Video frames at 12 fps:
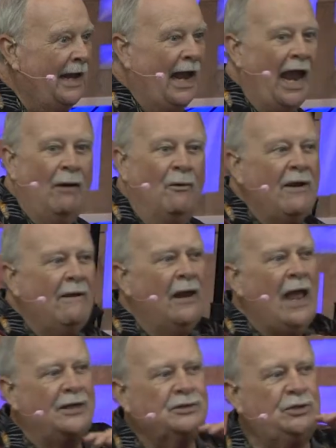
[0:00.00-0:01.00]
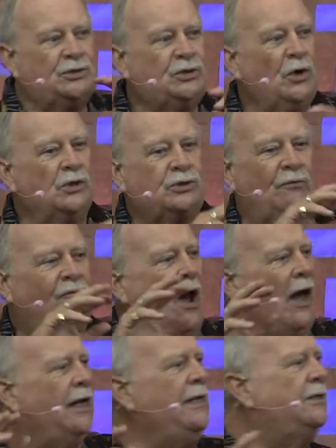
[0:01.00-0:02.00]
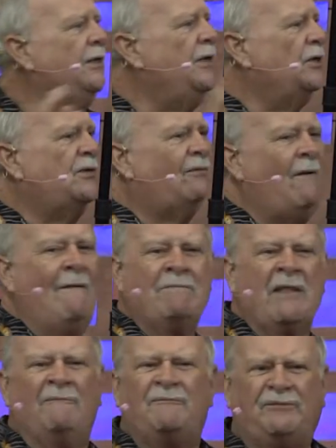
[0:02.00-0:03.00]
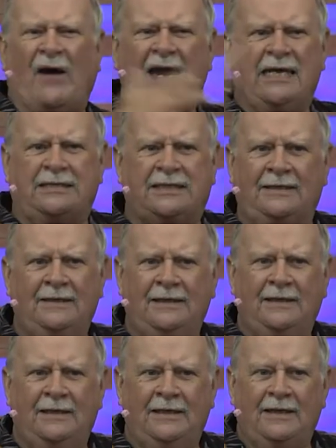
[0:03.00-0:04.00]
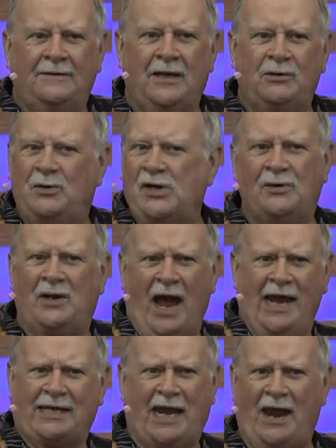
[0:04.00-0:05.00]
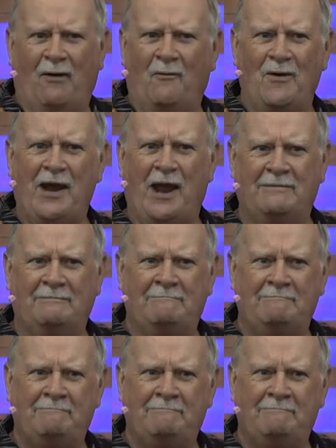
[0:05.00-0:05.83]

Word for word: And we, as the church, have got into this fight that you and I can't win.